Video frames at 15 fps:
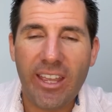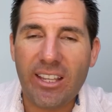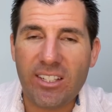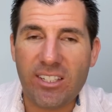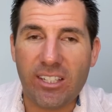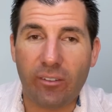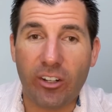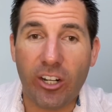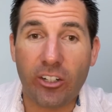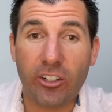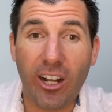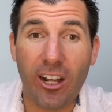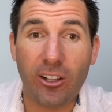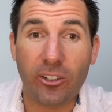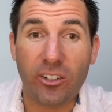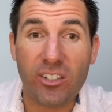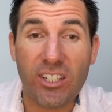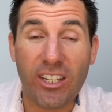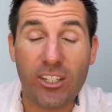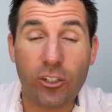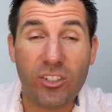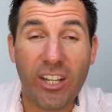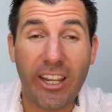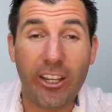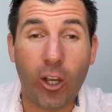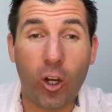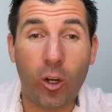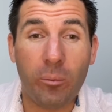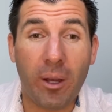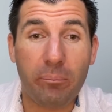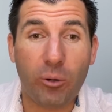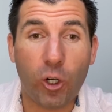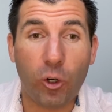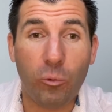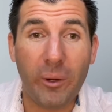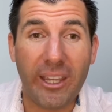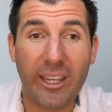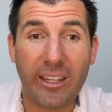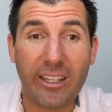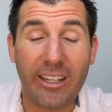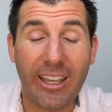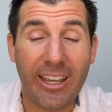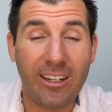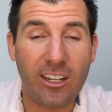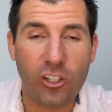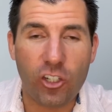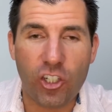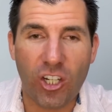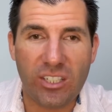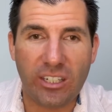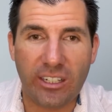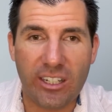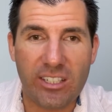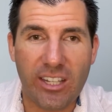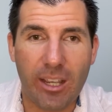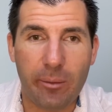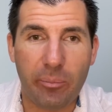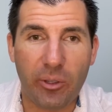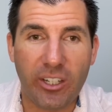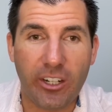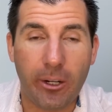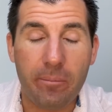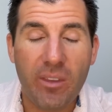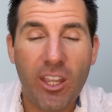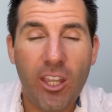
$700 is your take home per week. Again, just an example here.